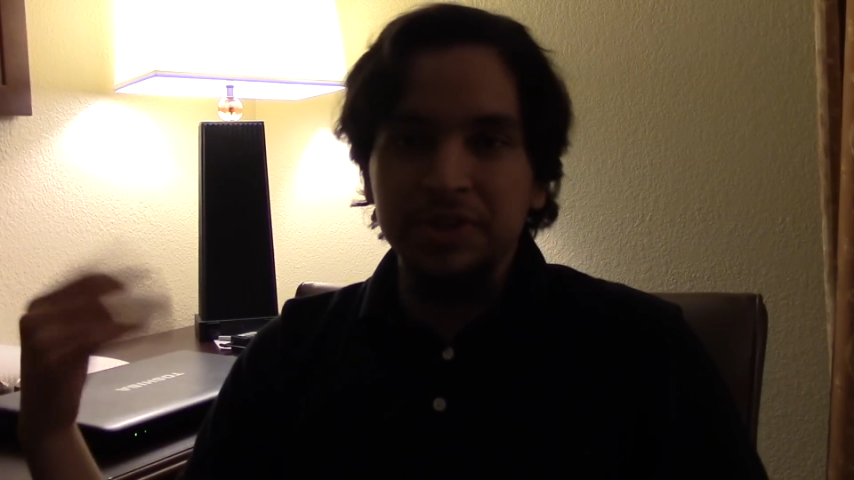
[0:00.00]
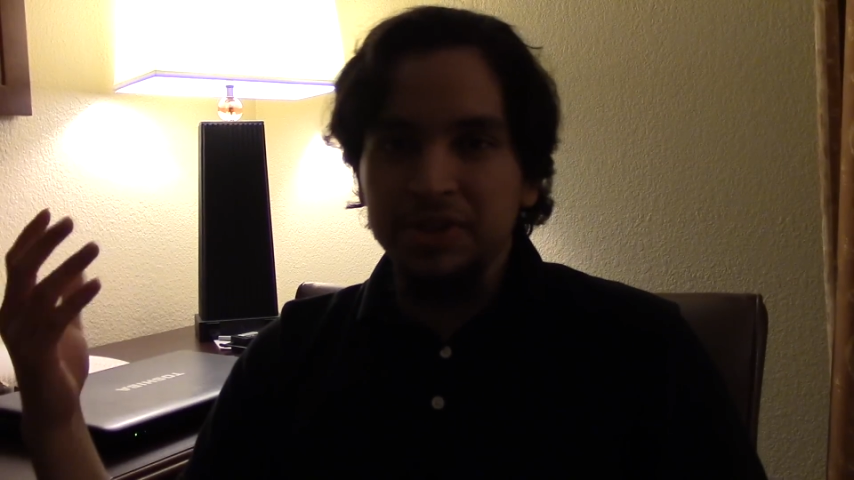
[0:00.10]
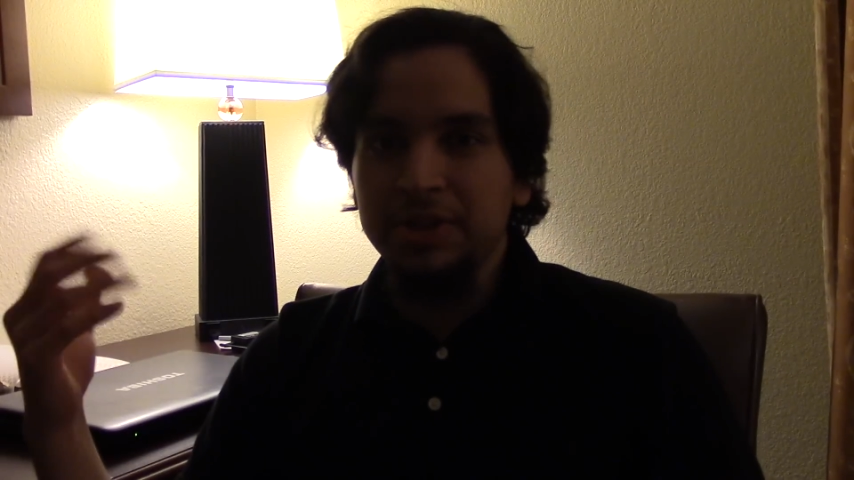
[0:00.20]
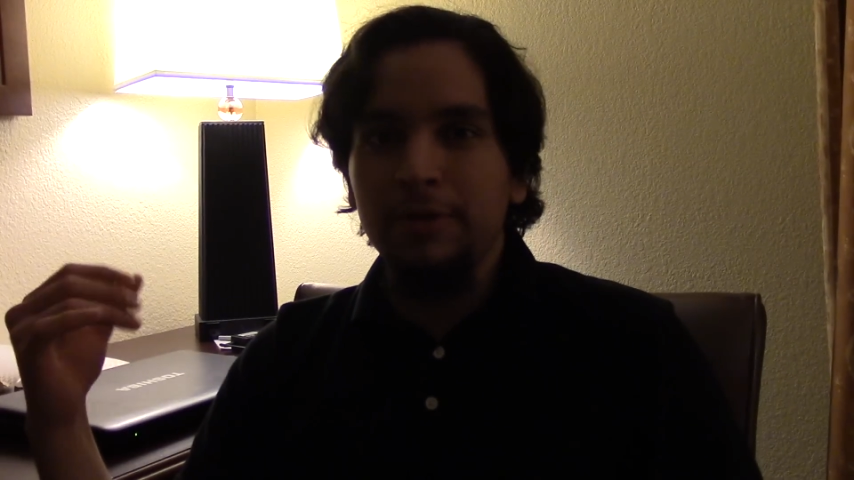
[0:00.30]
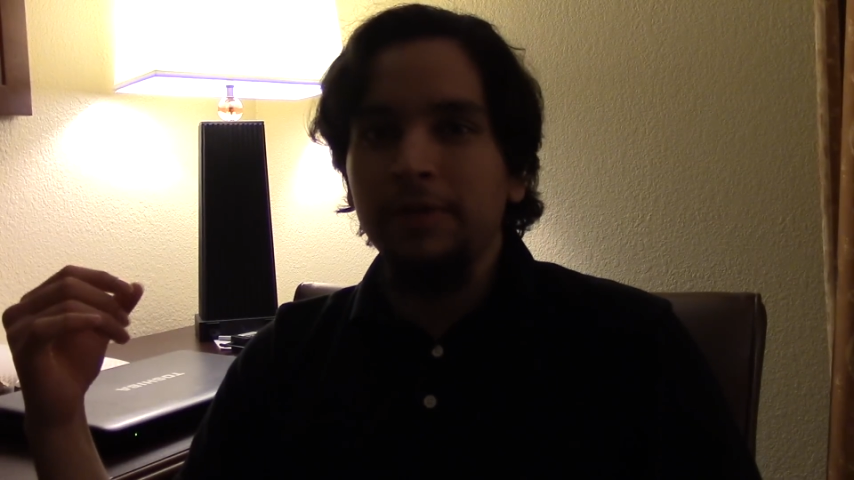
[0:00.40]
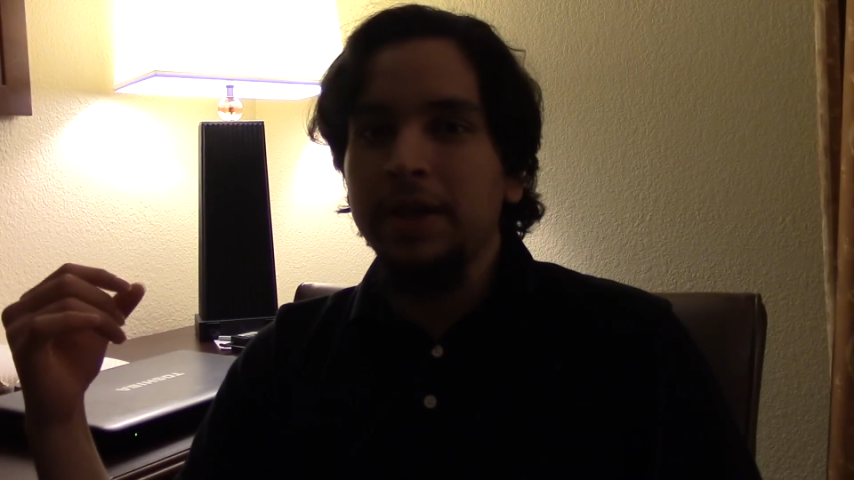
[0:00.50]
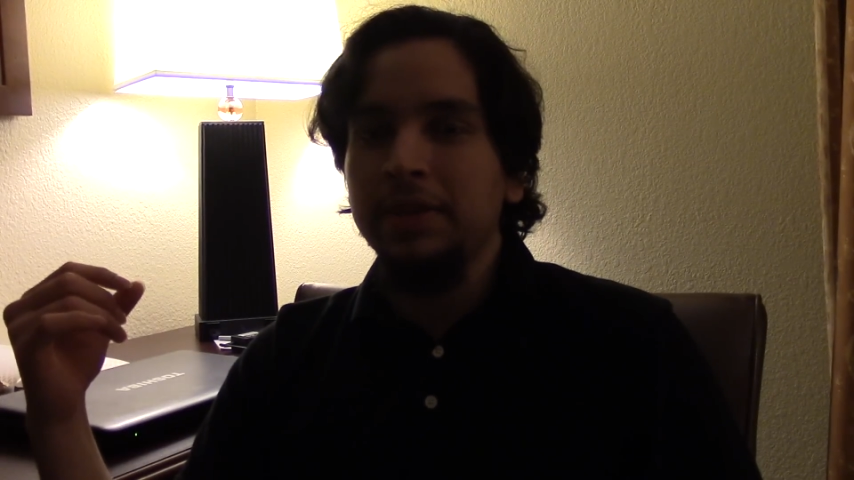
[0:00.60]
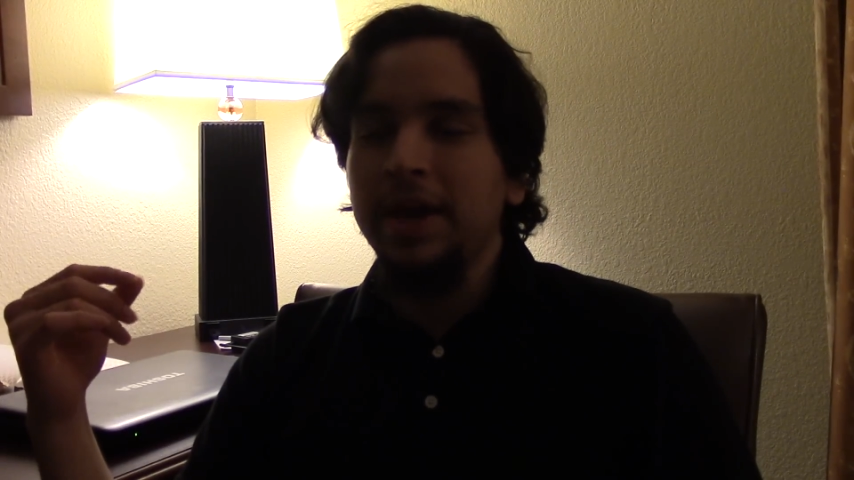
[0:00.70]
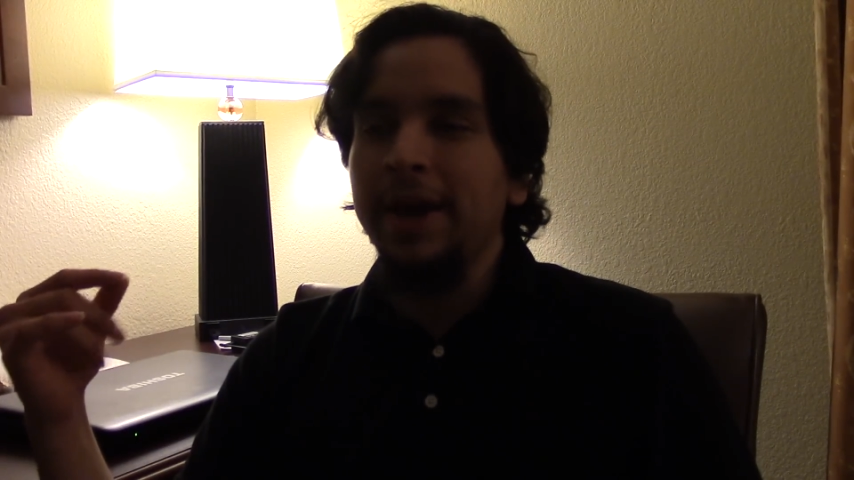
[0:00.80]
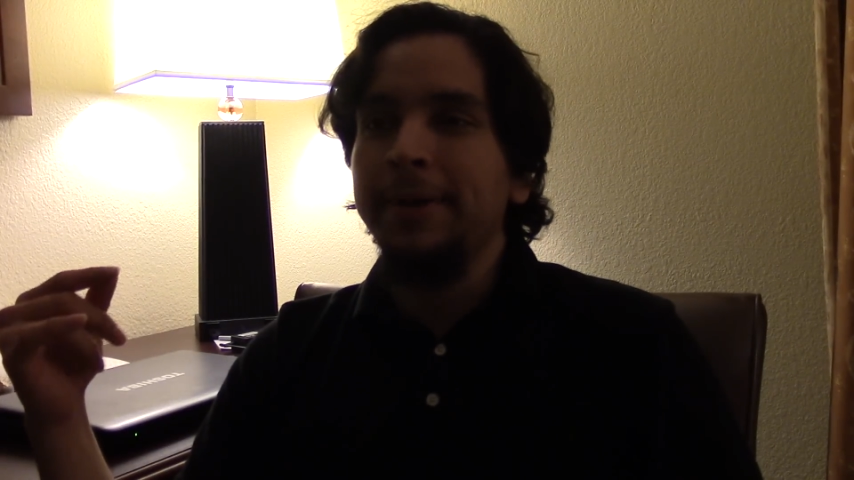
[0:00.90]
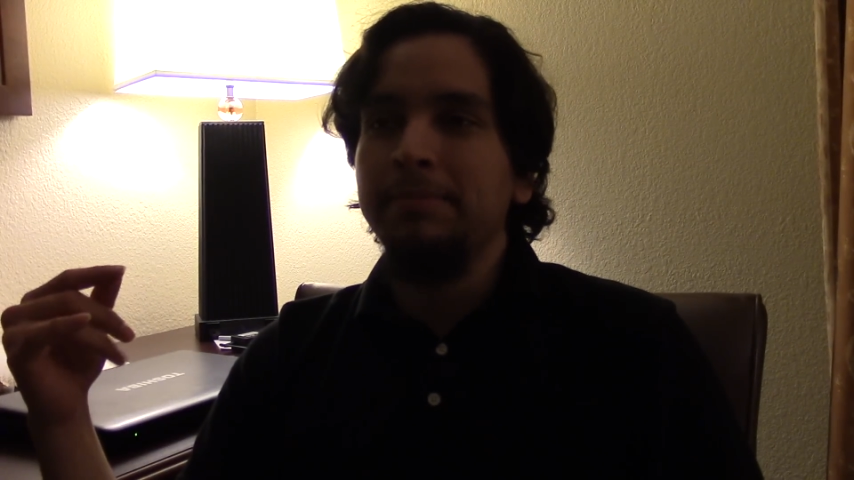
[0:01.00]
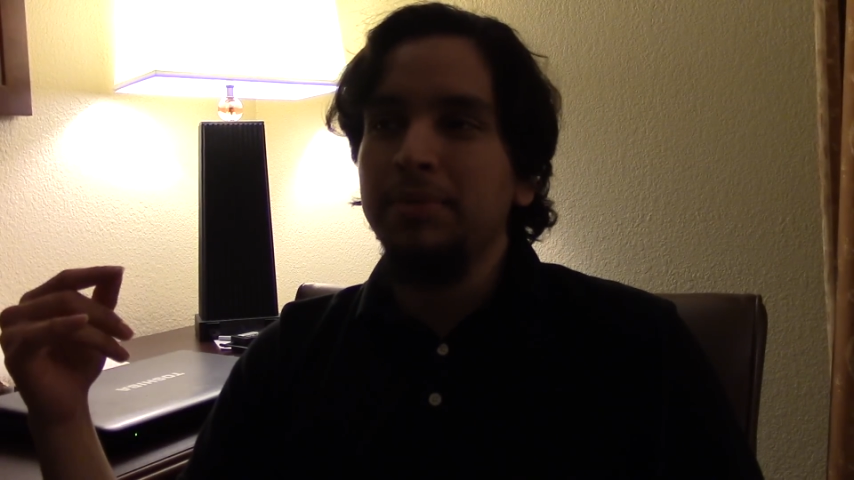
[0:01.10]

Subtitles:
and stuff like that.